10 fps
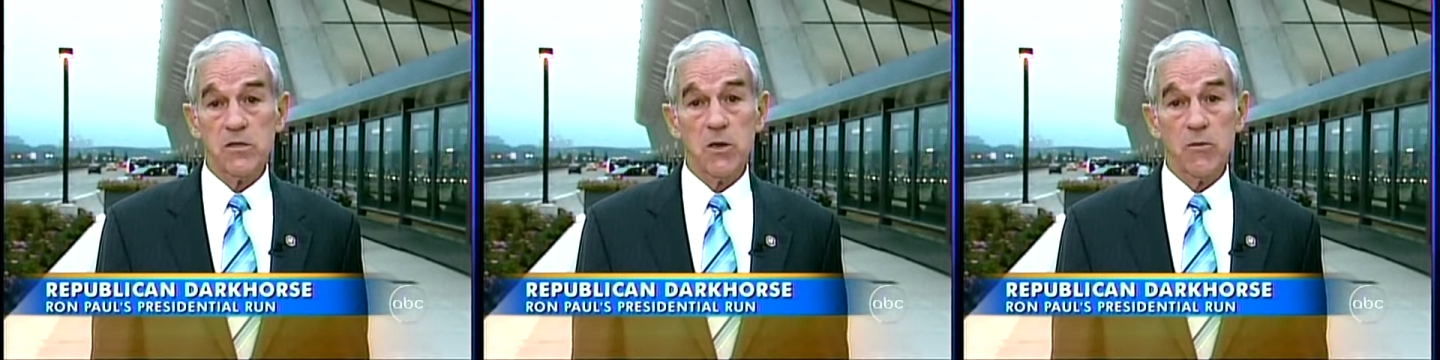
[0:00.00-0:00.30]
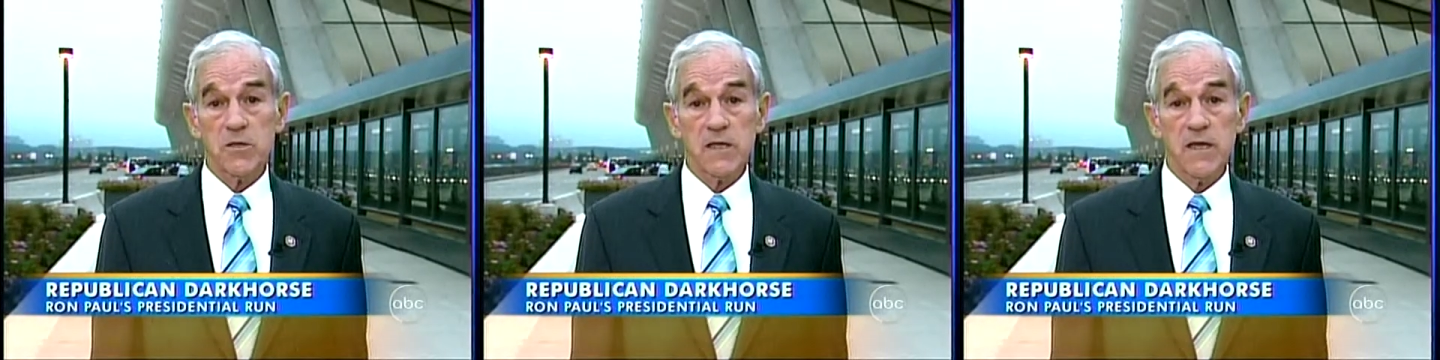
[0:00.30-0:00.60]
So I
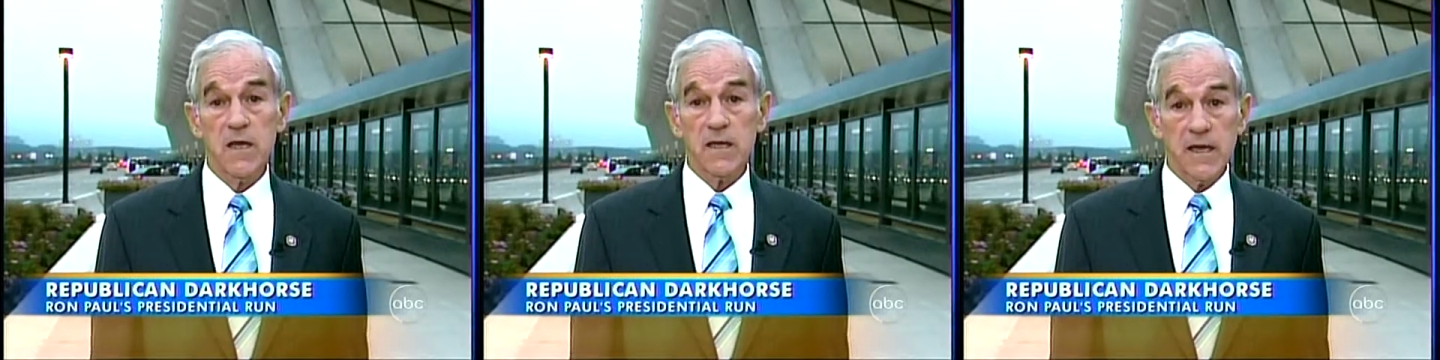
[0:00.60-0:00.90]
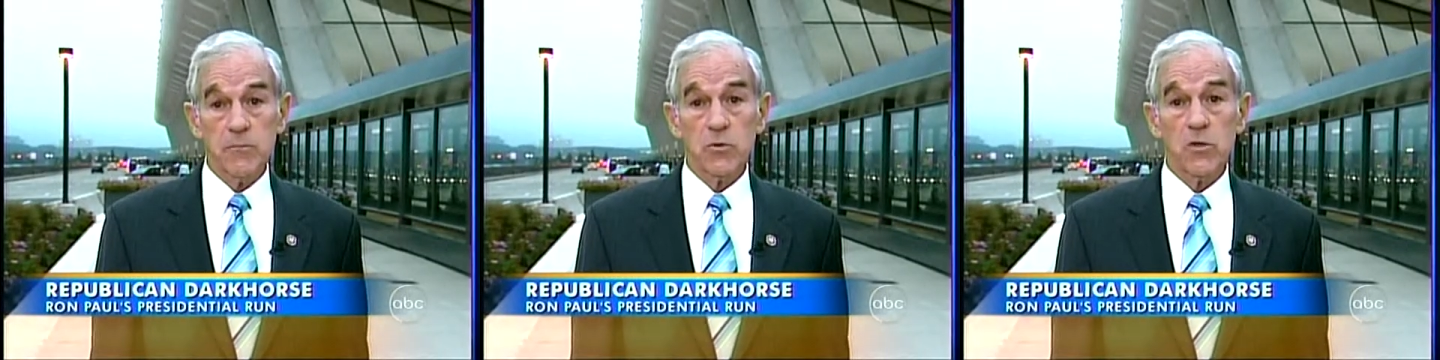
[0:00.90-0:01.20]
would say
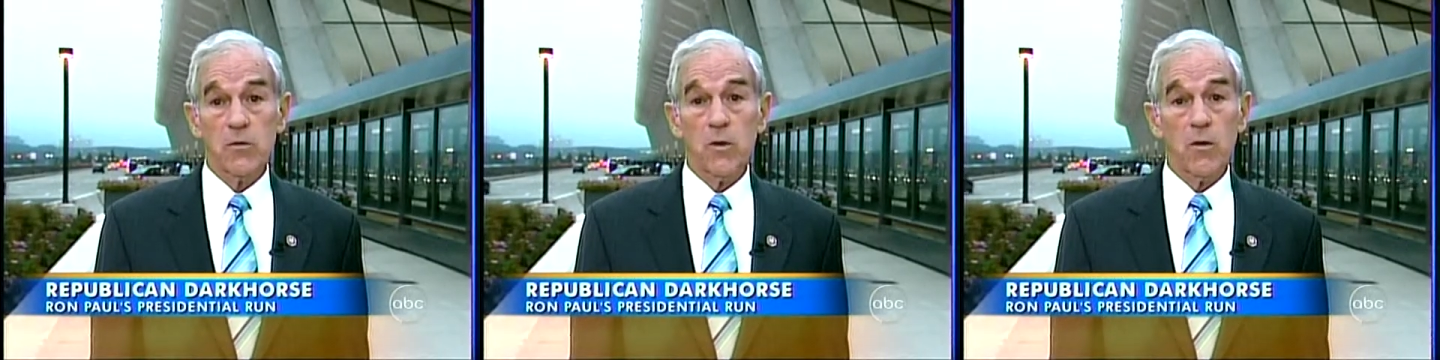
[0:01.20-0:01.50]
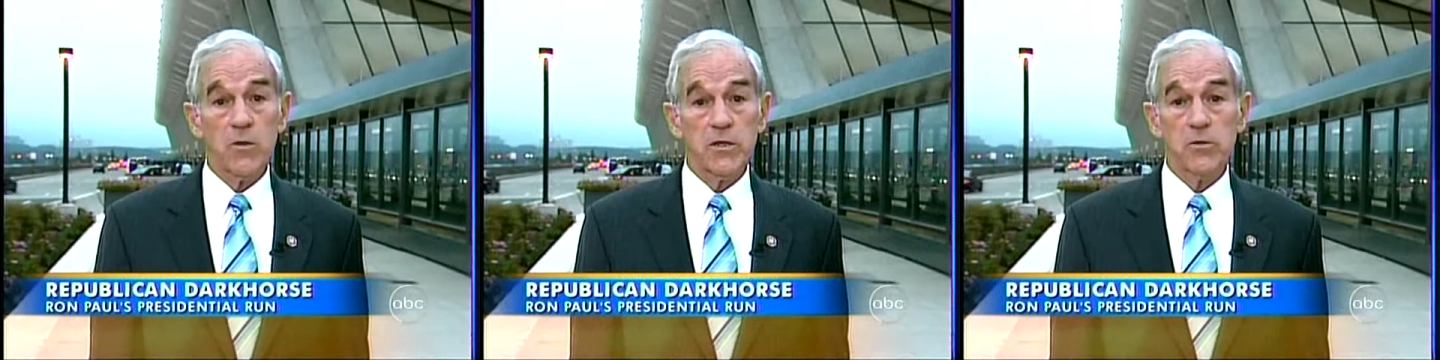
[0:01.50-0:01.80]
keep doing
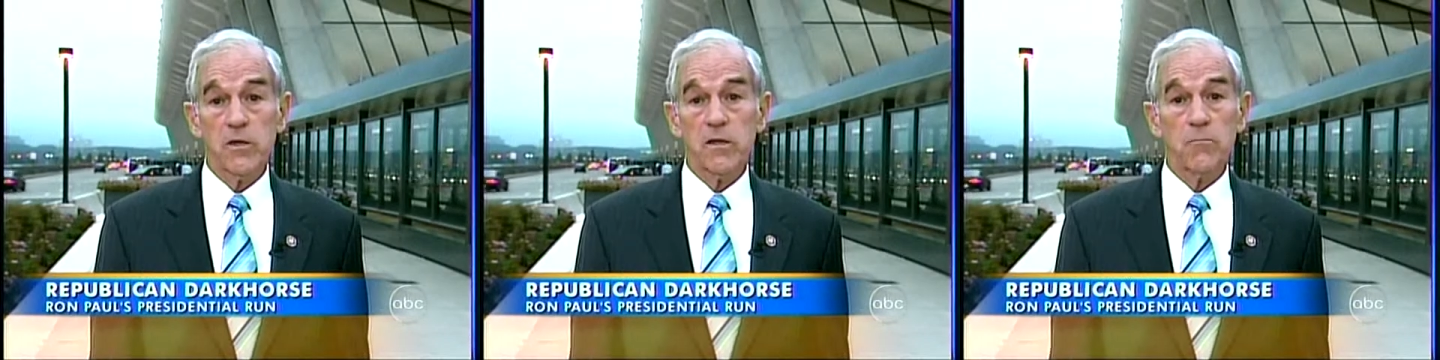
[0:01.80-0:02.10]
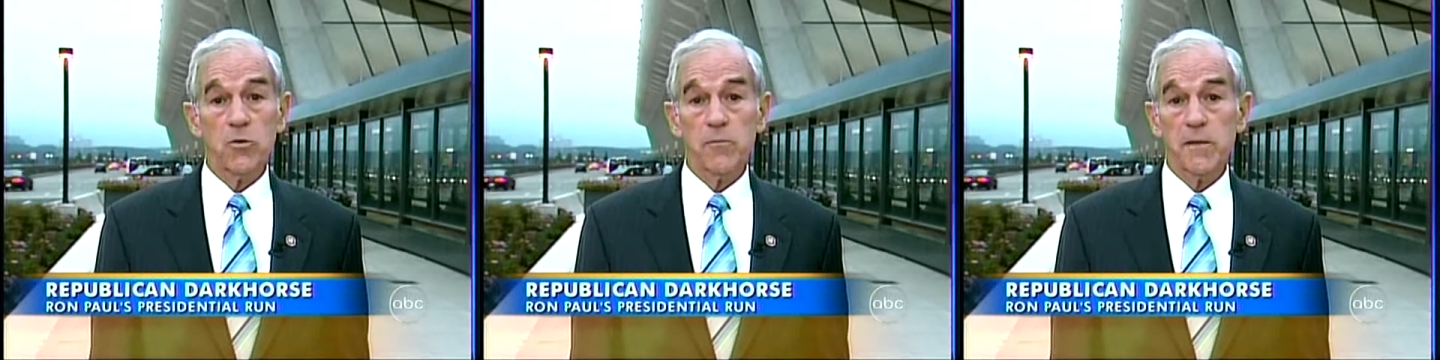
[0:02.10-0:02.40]
what we're doing. The
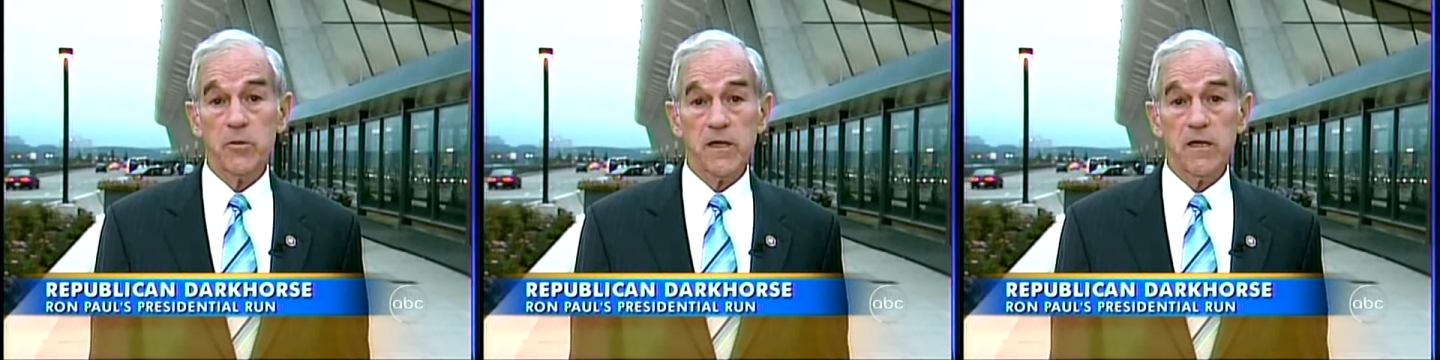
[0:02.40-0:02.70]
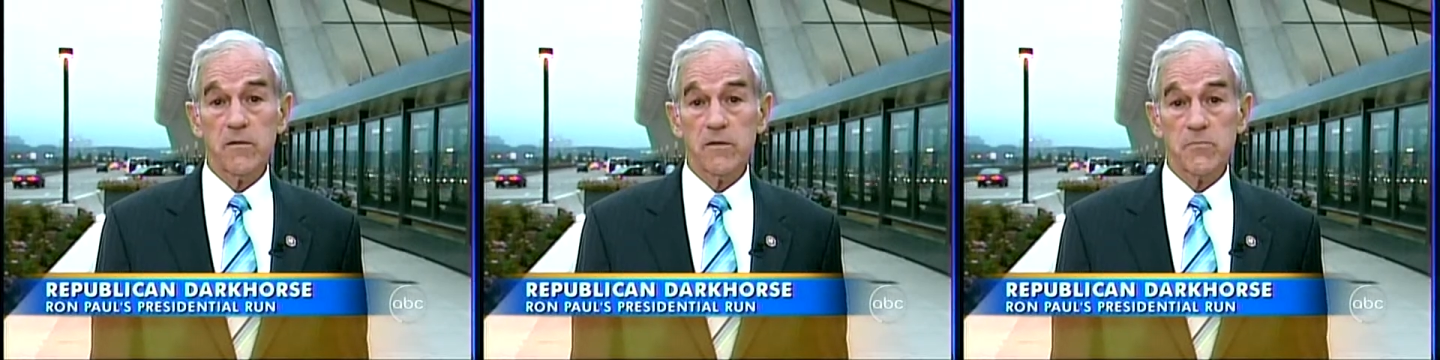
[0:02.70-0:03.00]
more people that
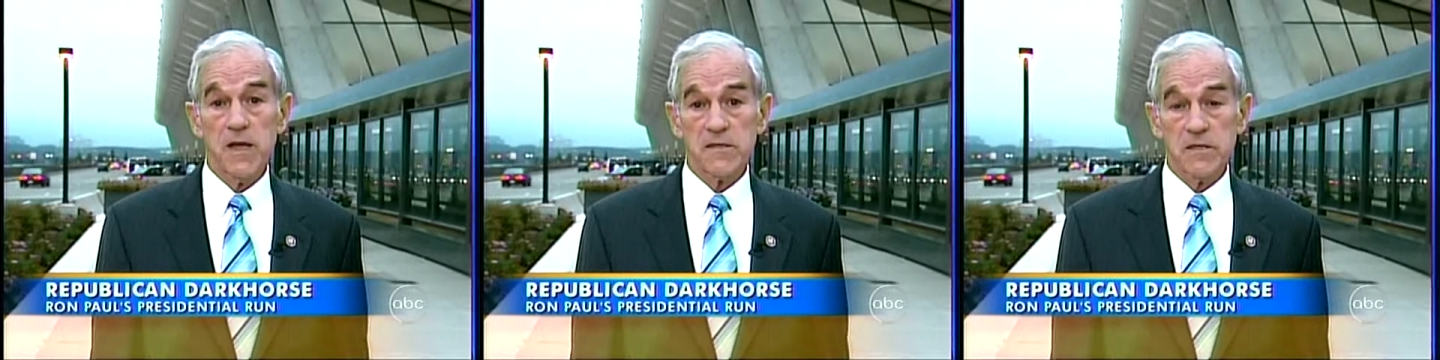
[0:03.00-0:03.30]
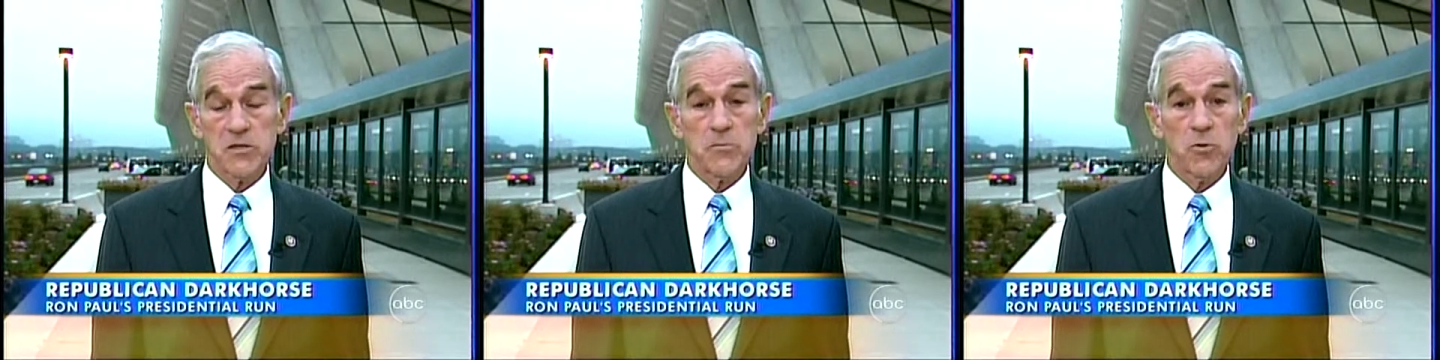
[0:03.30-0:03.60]
hear this
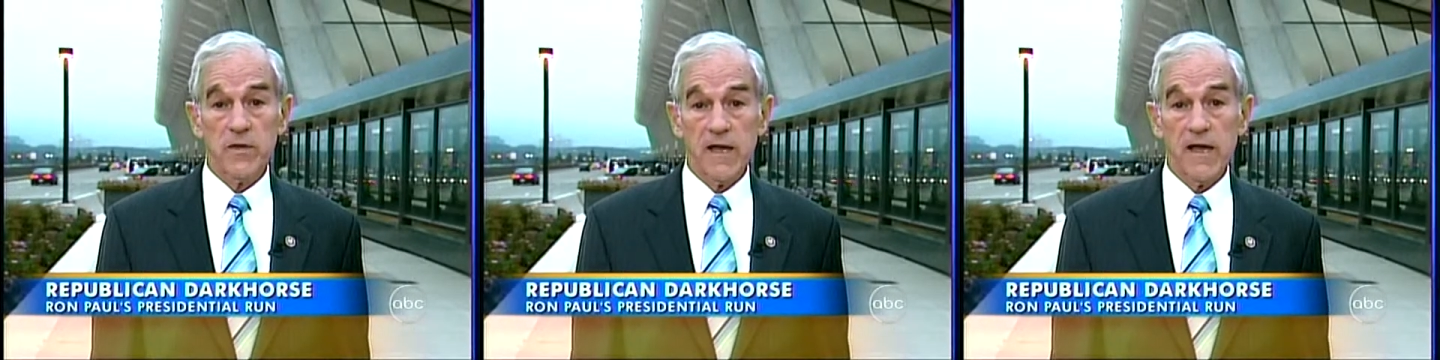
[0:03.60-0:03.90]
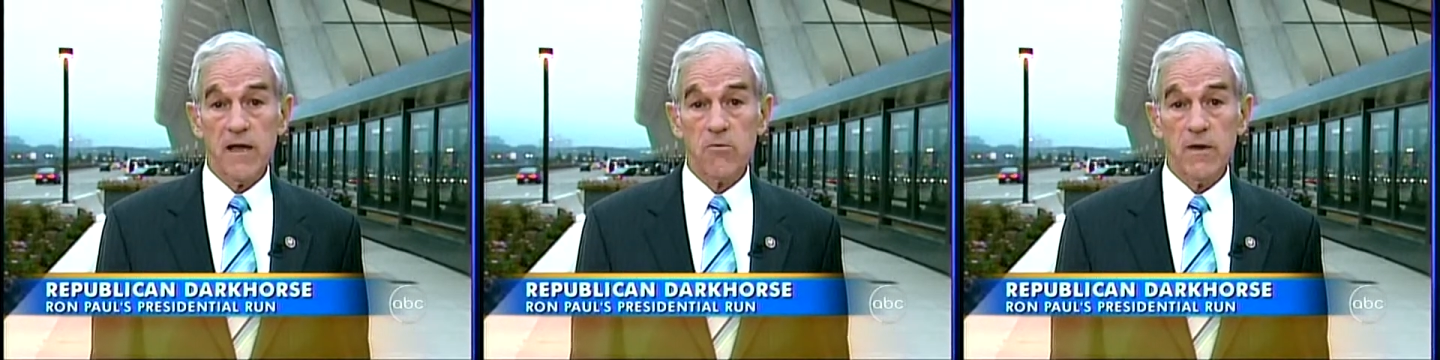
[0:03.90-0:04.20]
message, the more they
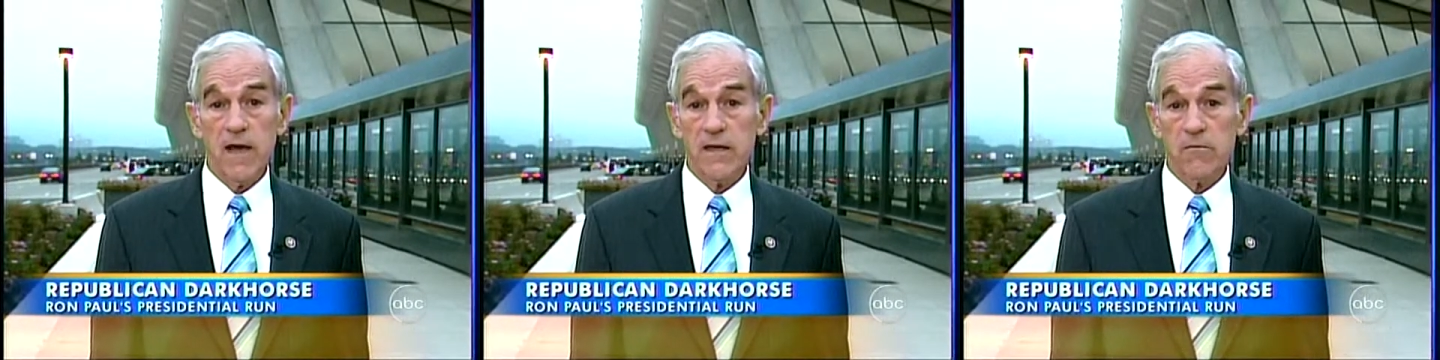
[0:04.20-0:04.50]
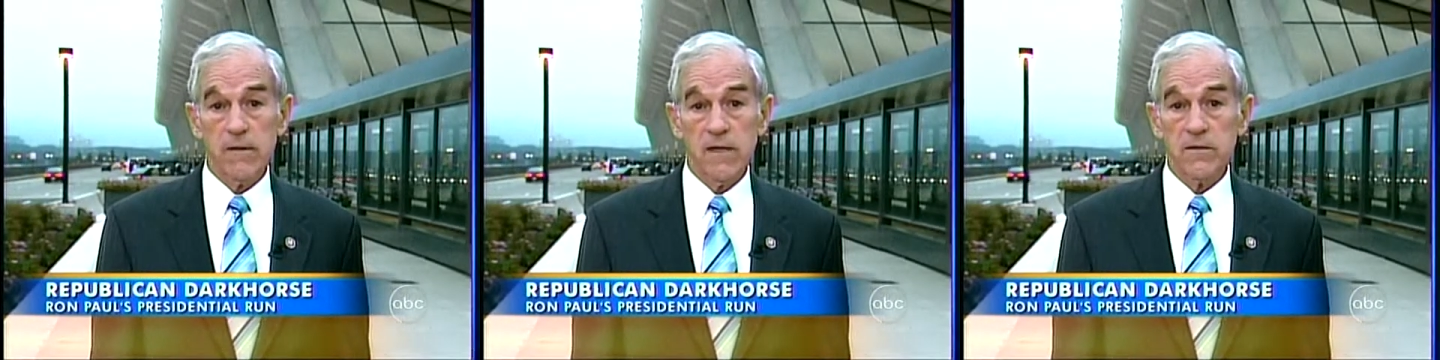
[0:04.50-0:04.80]
rally
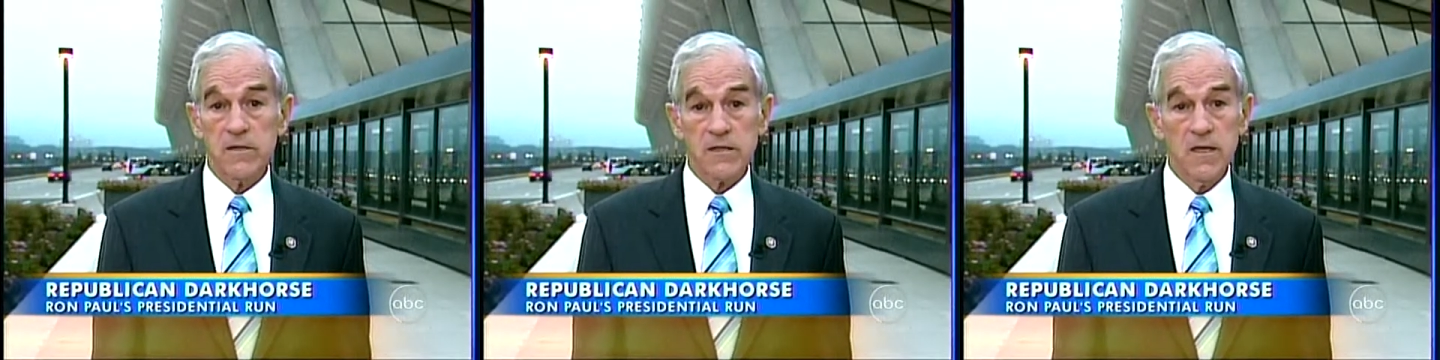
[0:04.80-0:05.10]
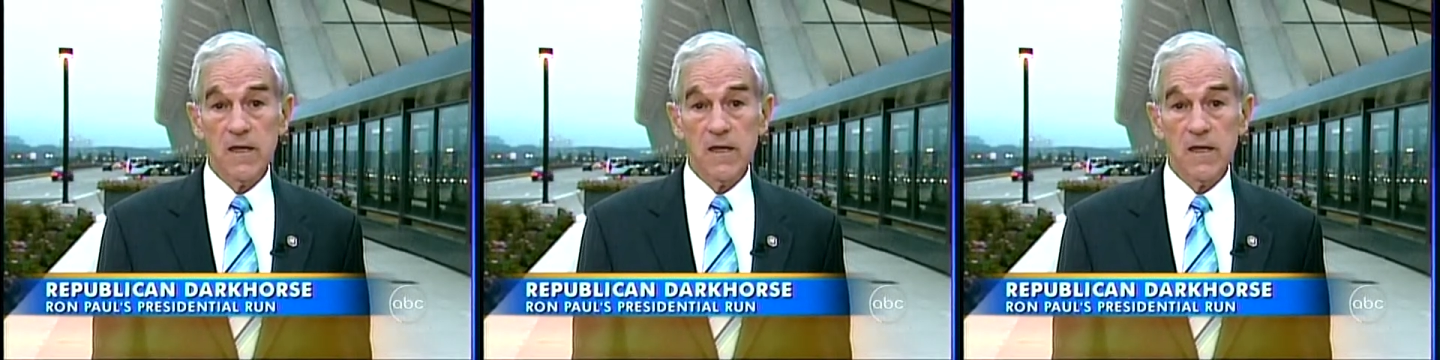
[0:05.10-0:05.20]
around us.